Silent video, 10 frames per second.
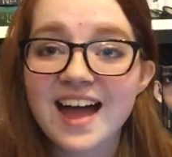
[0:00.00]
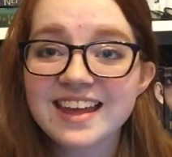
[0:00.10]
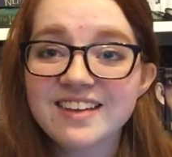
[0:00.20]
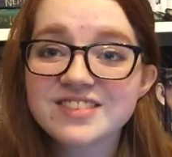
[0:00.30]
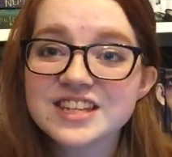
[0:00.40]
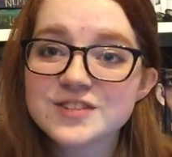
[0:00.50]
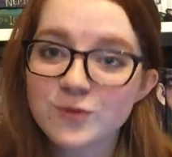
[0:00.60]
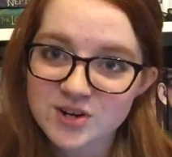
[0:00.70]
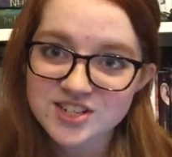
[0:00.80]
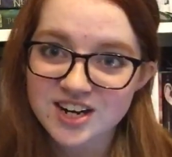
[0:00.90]
I gave this
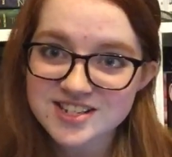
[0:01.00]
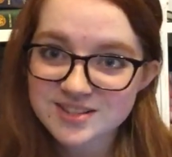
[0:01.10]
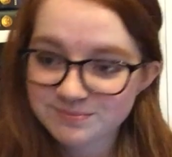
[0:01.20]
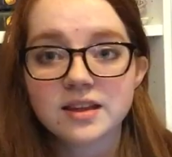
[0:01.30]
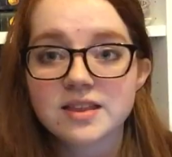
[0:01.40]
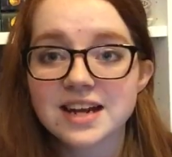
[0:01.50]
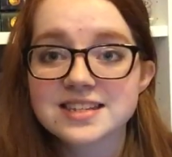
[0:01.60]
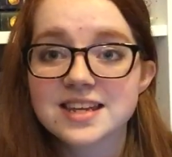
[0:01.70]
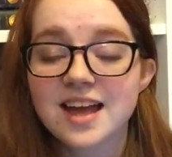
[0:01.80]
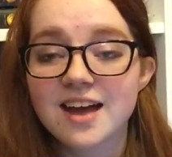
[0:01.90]
4 stars. The next
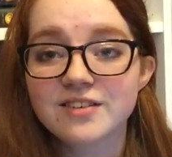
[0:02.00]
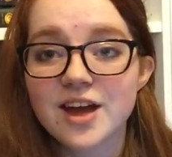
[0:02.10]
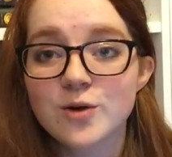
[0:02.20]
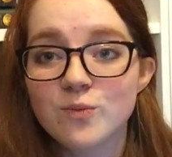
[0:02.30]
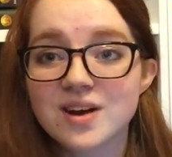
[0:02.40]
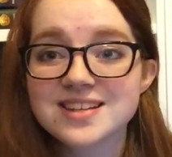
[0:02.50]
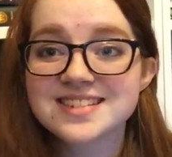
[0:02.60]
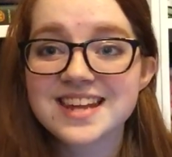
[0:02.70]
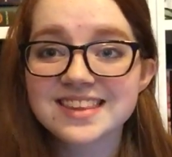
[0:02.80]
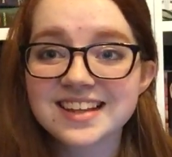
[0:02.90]
thing I read was
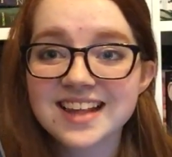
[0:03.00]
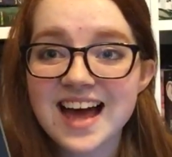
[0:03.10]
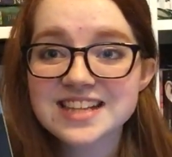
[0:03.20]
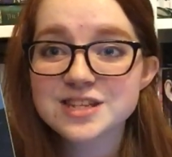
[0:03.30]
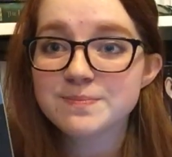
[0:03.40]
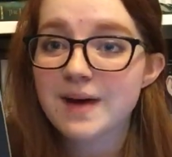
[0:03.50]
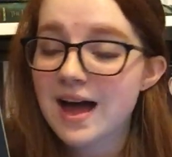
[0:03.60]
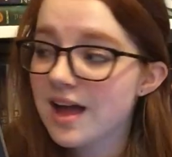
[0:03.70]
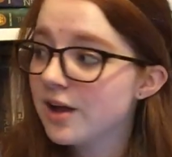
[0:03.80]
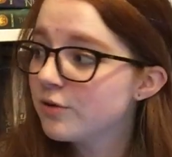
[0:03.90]
Deadly Class
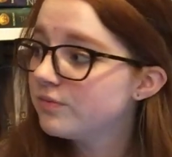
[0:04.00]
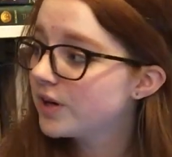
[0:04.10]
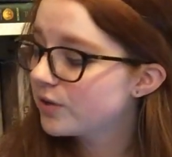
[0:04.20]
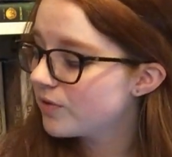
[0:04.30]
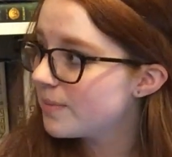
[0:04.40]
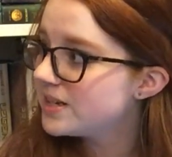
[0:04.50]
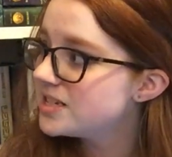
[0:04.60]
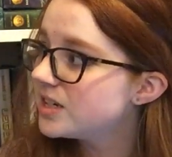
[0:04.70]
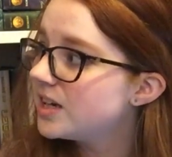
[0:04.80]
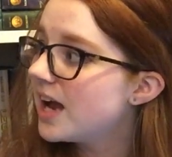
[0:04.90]
by Rick
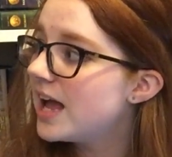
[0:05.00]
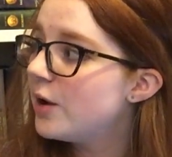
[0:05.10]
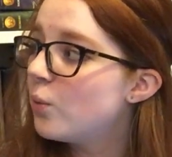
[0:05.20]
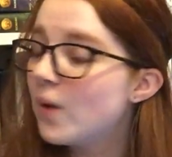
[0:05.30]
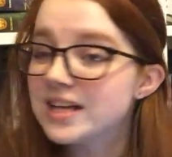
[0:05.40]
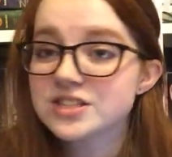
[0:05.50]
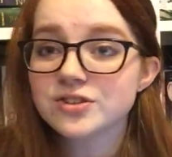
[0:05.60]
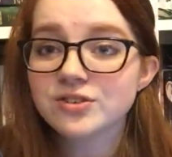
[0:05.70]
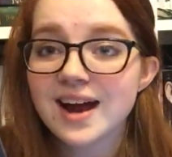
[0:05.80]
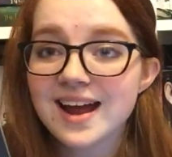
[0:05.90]
Remender and Wes
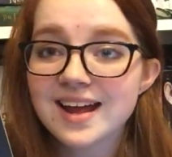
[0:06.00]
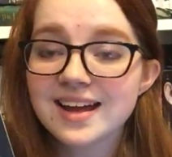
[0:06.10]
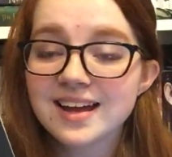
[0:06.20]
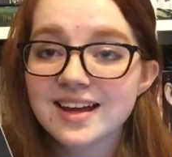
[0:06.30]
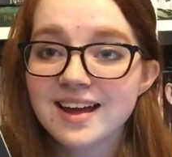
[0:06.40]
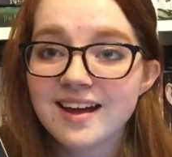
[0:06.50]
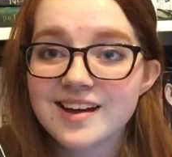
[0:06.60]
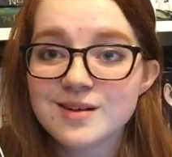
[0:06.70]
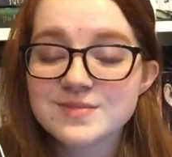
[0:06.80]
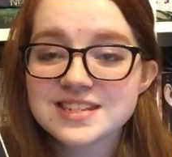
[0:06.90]
Craig.
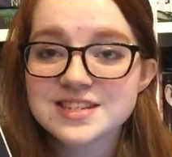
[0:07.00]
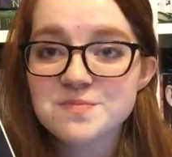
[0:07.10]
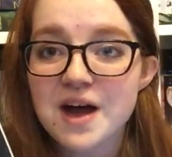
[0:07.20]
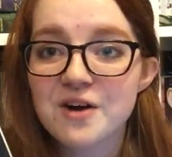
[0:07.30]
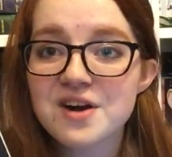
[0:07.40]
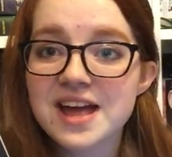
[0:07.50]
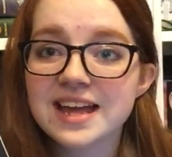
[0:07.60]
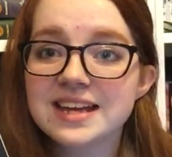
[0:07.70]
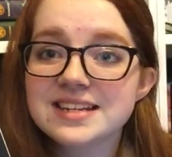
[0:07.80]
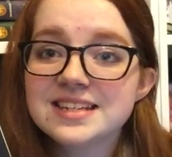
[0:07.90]
This is about
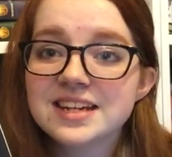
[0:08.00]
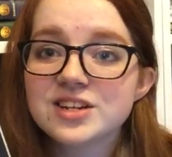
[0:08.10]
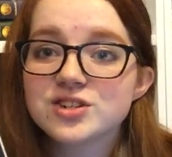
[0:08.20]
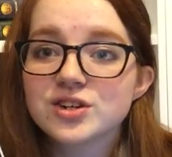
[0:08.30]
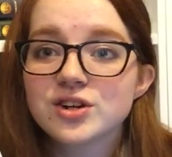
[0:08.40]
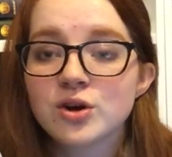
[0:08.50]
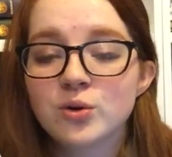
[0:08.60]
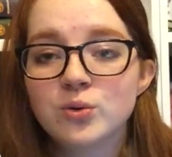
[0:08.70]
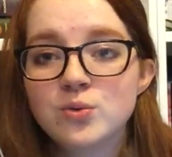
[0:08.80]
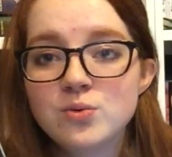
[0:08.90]
a teenager
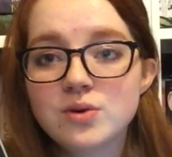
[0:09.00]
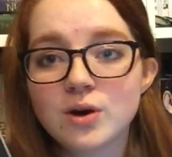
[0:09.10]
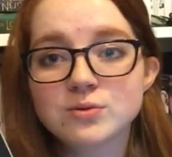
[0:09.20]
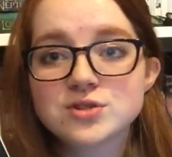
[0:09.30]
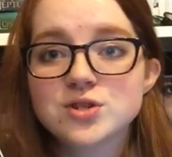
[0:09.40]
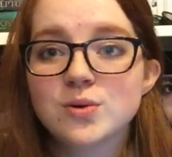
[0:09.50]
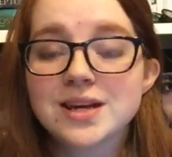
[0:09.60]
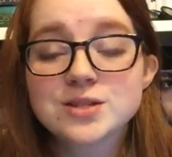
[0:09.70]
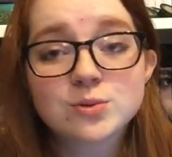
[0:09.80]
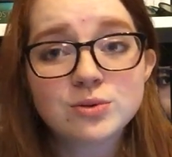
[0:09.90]
who goes to a
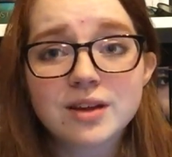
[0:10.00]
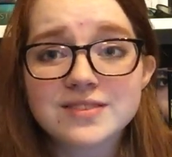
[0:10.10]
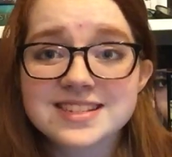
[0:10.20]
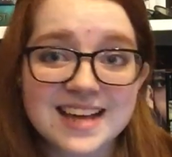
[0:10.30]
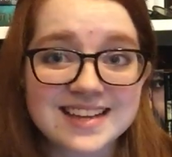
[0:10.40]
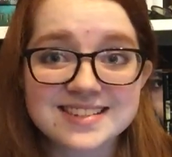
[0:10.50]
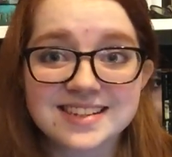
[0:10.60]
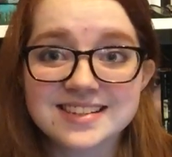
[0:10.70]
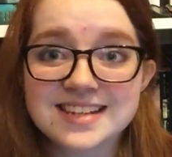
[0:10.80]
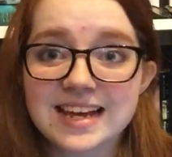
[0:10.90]
school of
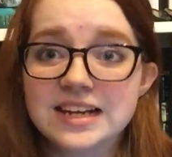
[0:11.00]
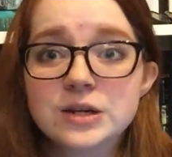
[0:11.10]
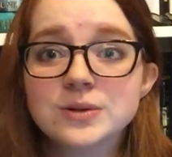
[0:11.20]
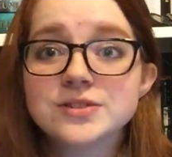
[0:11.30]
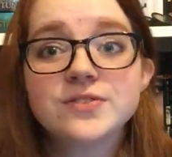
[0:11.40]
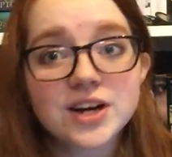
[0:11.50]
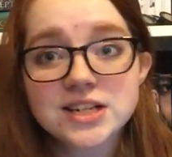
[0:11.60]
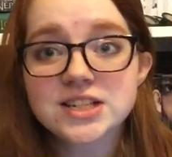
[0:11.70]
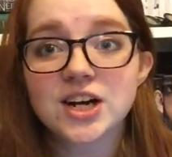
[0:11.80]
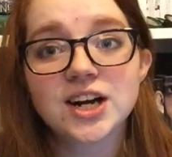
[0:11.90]
assassins, and it was very
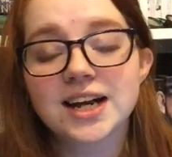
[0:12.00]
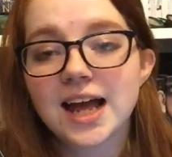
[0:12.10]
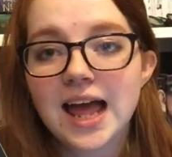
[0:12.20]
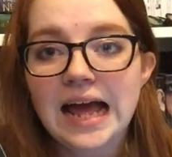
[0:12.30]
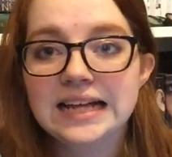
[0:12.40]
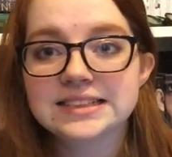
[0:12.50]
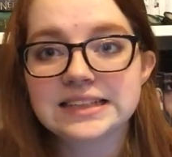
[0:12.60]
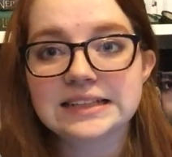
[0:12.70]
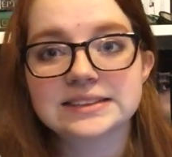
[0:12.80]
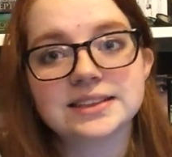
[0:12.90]
dark and
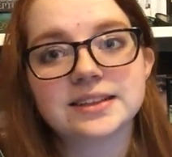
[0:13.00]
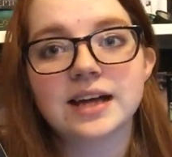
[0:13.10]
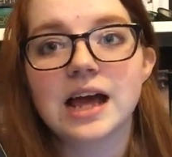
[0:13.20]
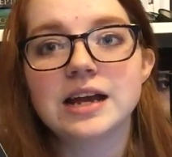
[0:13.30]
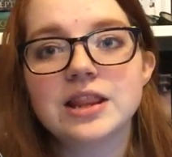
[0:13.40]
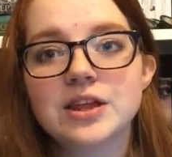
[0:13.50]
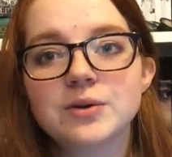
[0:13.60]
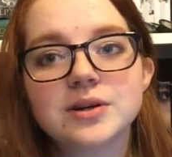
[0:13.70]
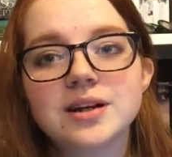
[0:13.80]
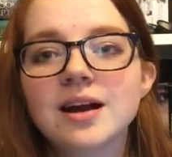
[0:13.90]
sexy, and there
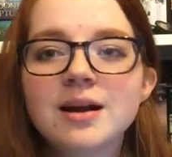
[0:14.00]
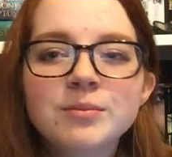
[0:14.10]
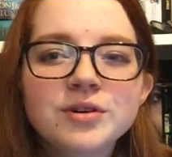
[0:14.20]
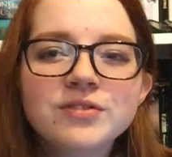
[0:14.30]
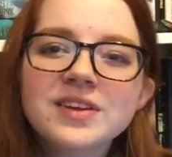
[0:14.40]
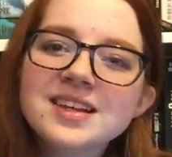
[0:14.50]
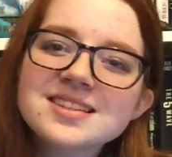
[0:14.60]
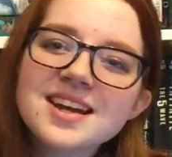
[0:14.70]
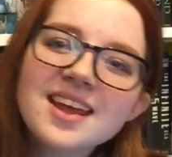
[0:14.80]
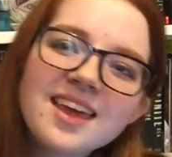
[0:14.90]
were a number of things
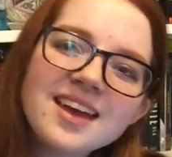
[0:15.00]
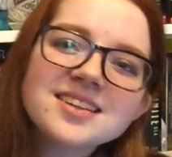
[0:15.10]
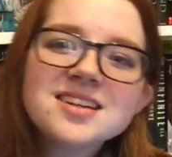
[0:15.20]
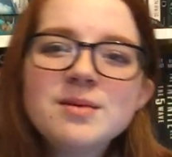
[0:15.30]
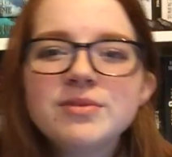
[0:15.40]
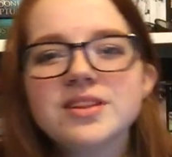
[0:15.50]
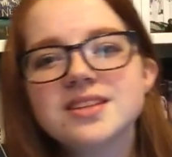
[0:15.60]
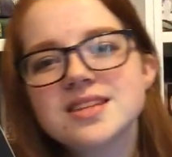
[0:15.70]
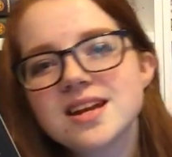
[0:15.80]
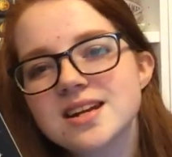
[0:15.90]
that I liked, a number of
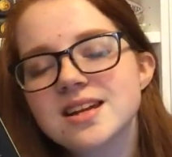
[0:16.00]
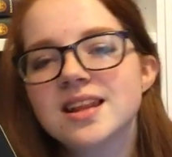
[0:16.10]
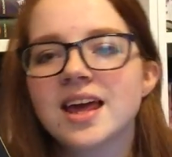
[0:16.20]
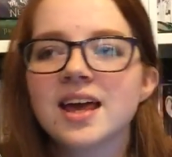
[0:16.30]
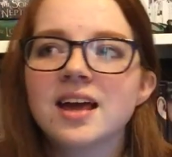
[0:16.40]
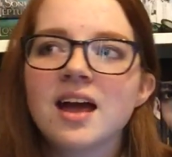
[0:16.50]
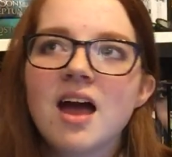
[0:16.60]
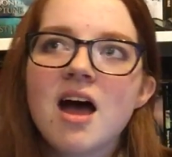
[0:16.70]
things that I didn't like.